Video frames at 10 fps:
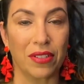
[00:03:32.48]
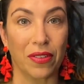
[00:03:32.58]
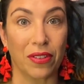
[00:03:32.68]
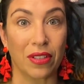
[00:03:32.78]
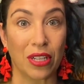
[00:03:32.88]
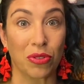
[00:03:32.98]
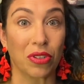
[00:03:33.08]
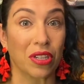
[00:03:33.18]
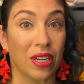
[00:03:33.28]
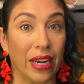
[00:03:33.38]
different things you
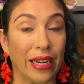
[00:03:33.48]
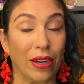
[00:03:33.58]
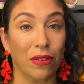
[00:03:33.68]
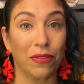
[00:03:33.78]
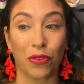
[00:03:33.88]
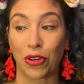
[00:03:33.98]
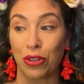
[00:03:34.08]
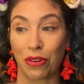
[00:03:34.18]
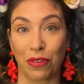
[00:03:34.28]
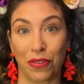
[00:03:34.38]
can cut out for
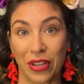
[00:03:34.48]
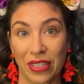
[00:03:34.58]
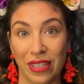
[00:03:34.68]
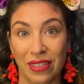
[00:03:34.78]
your ofrenda,